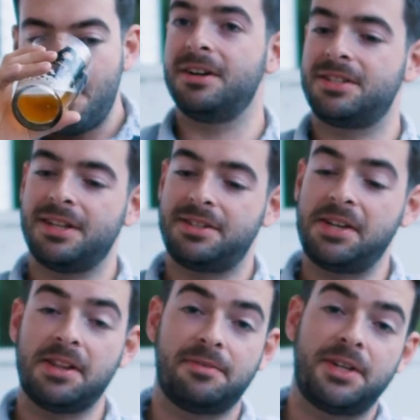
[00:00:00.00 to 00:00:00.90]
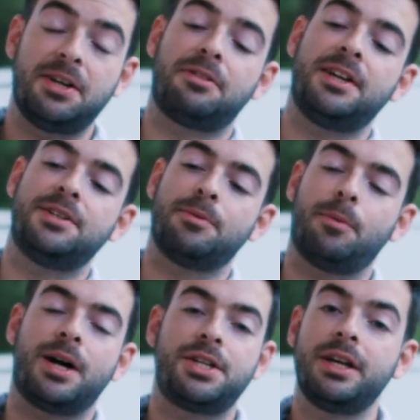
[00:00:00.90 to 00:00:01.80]
All right, so that's the end of the video. Thanks
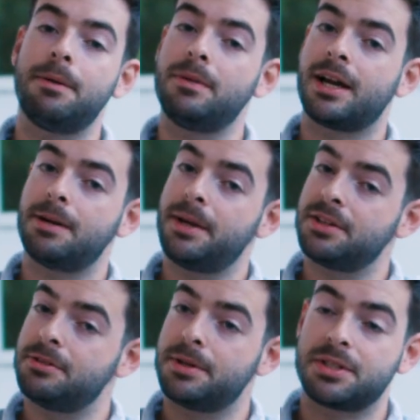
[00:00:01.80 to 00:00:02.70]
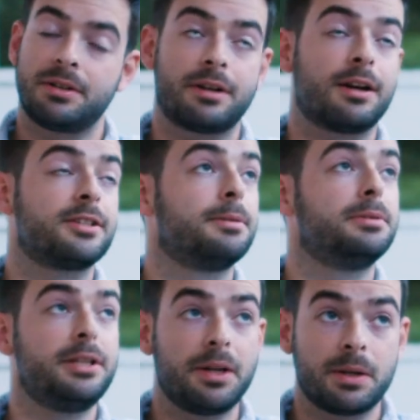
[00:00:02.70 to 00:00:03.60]
for watching. I'm not gonna make it too much longer because
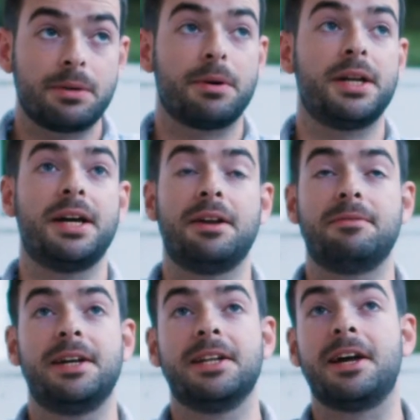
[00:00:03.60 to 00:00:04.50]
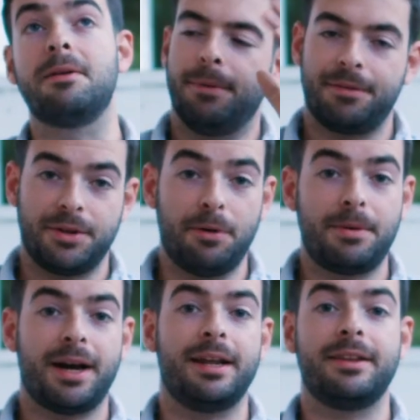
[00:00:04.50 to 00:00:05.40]
I'm literally running out of daylight. But if you
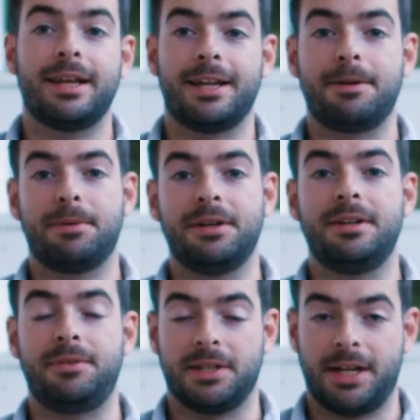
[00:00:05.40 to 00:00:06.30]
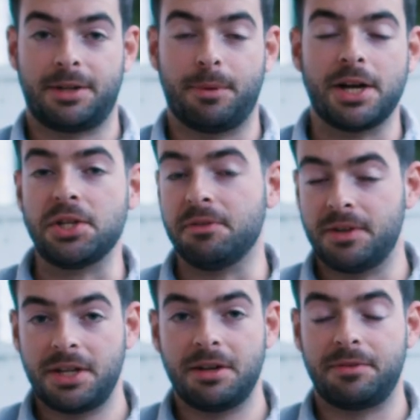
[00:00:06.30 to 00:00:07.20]
don't mind hitting that like button, if you liked watching the
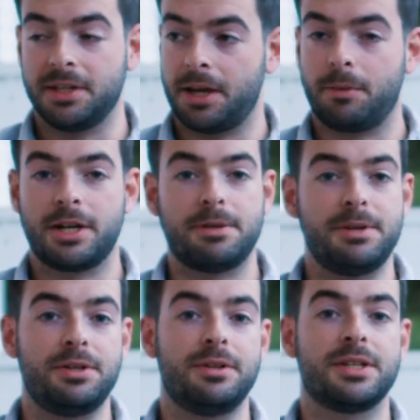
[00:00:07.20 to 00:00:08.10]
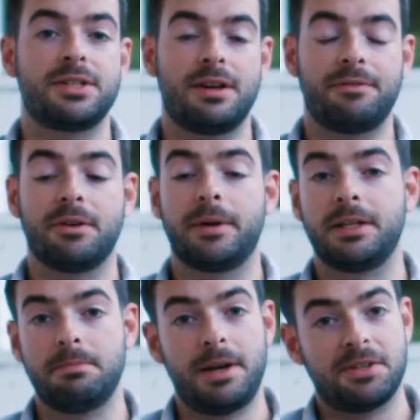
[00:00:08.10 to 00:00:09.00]
video, if you like watching me do this stuff on a
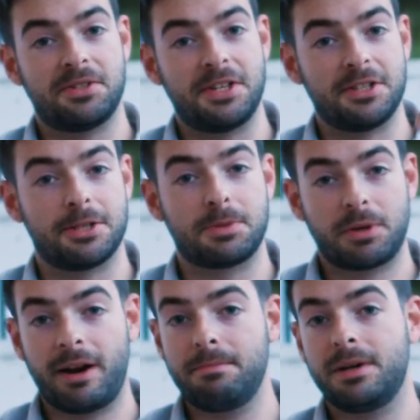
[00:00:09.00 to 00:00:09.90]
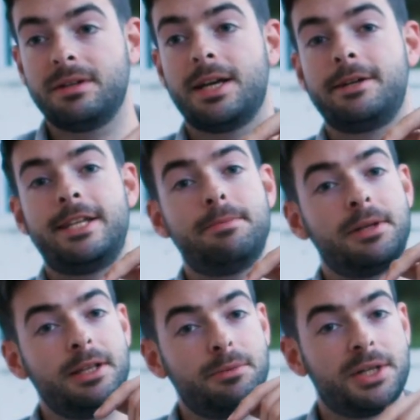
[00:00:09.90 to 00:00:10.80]
regular basis, hit the subscribe button. I
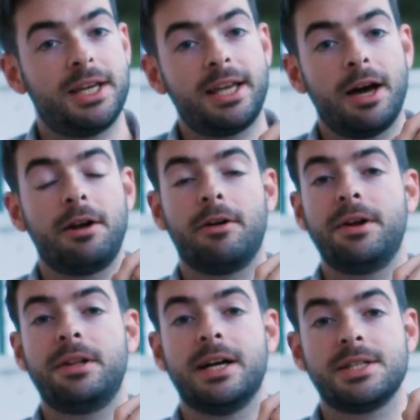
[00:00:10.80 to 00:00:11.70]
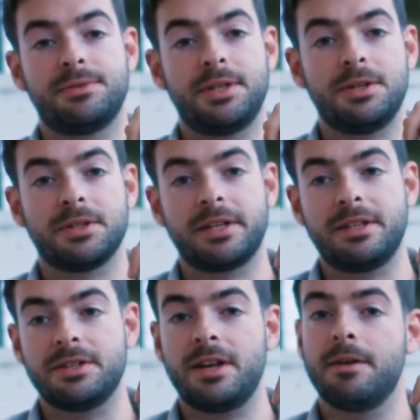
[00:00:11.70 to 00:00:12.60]
typically will kick out graded glass videos like
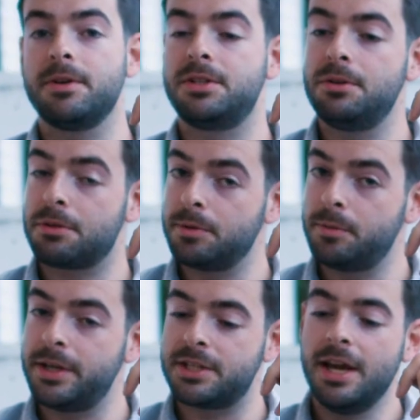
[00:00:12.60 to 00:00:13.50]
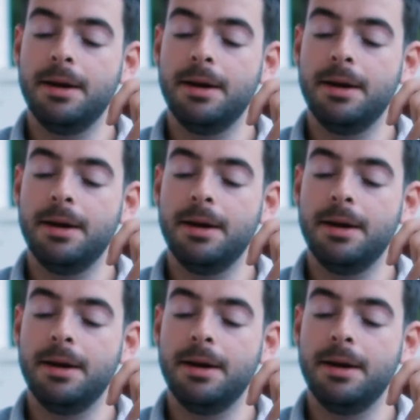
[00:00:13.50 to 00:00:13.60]
this every two to three weeks.